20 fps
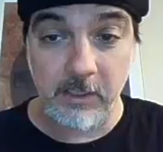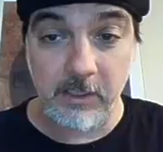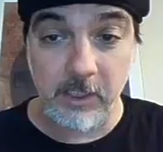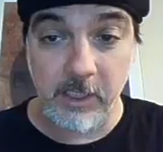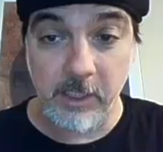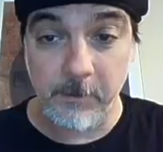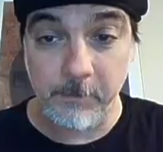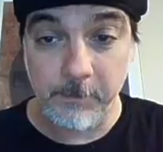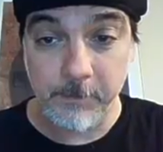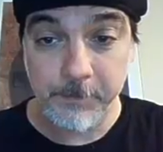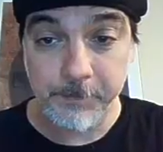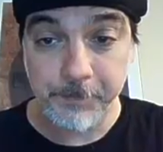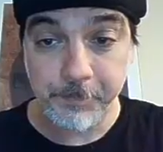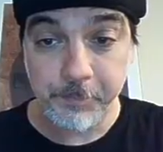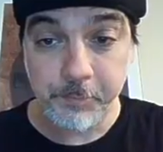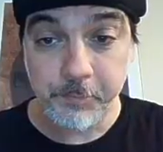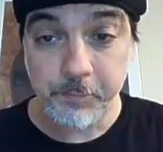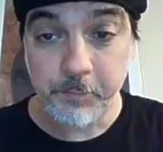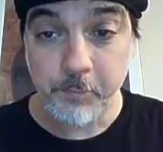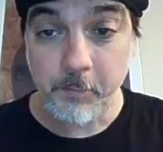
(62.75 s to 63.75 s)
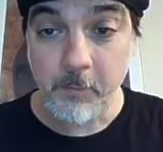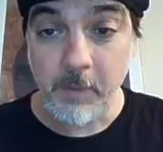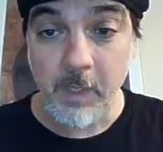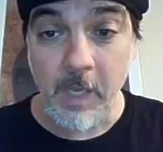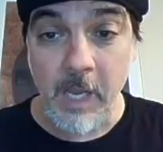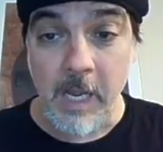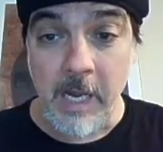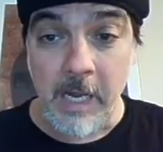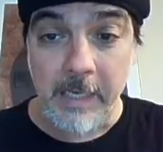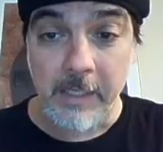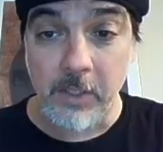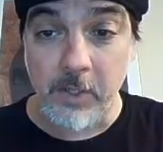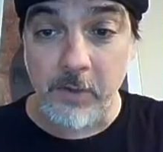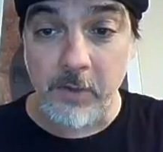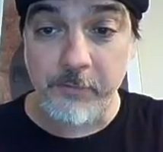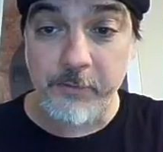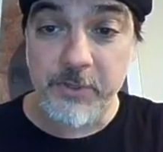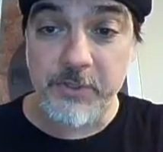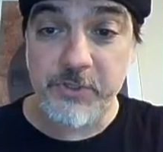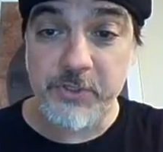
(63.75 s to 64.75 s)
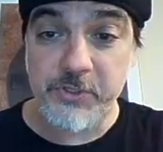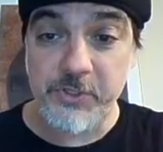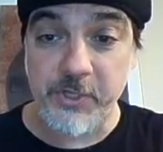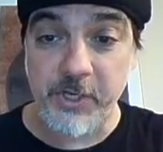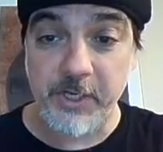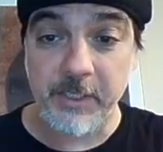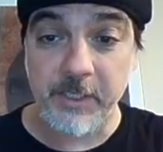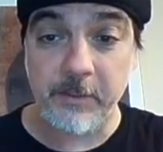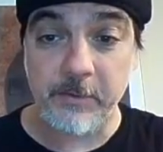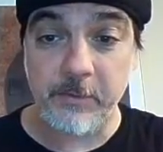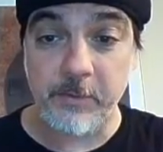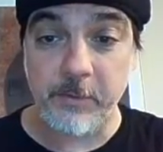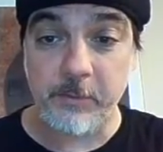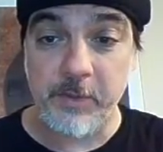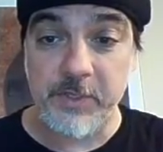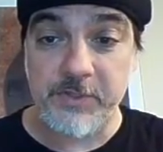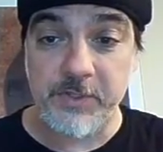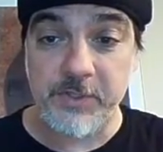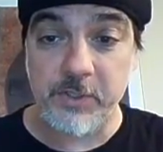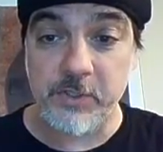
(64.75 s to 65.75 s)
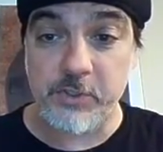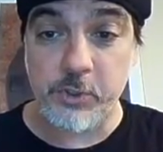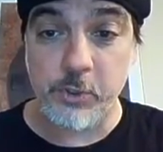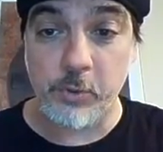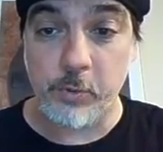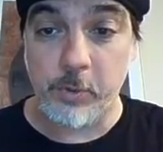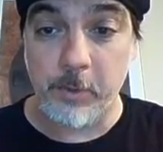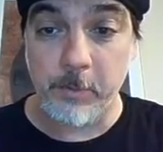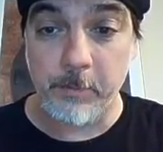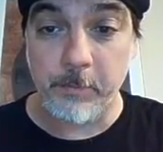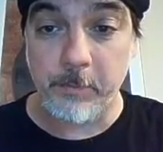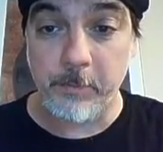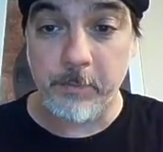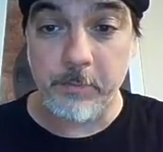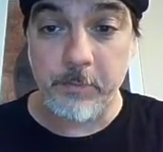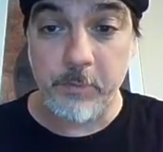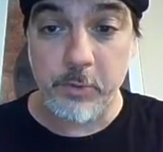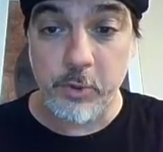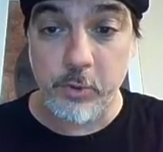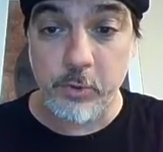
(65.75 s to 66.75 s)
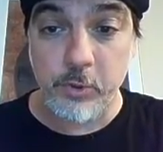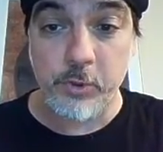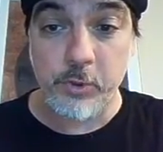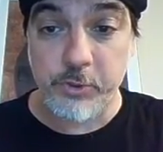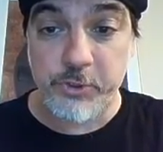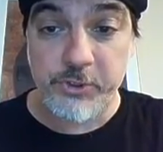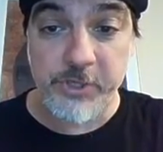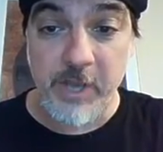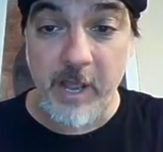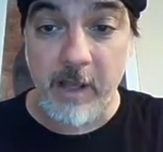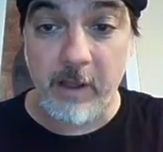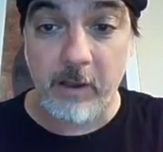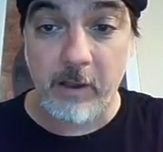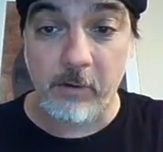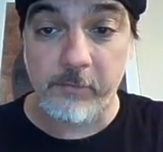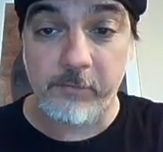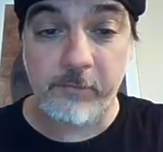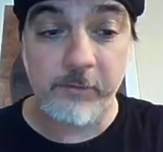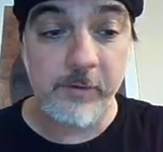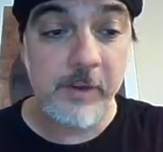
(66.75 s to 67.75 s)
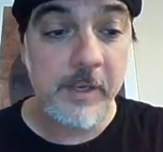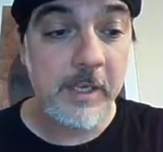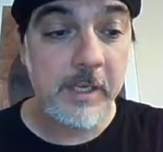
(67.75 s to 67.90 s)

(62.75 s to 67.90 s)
Italy. I love this site, and the reason is you yourself